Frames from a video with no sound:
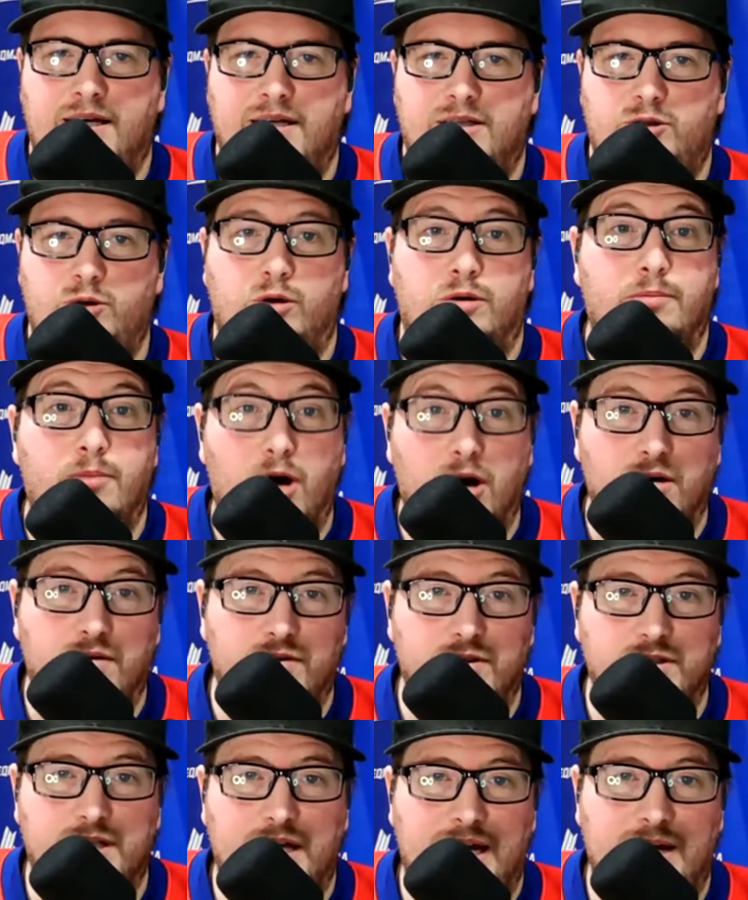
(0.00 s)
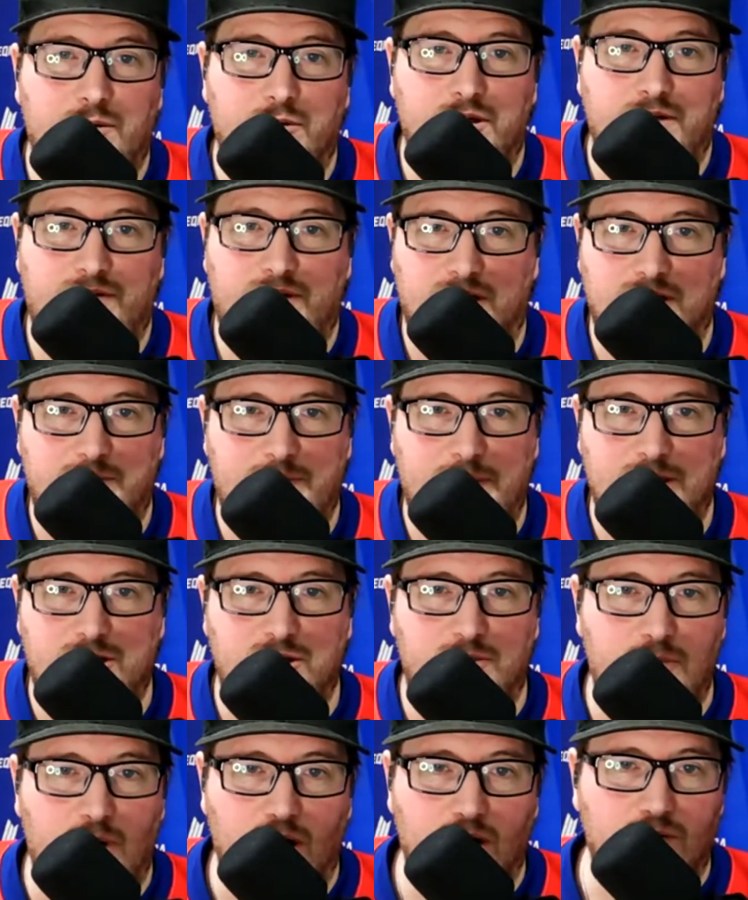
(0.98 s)
do a Marvel night where you've got
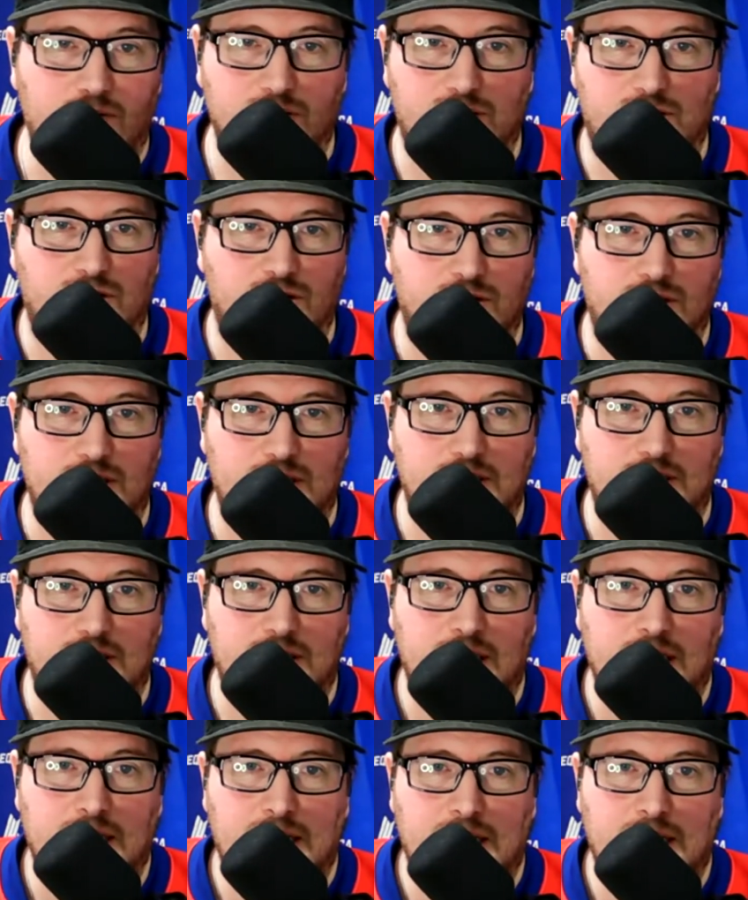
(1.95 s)
special Marvel jerseys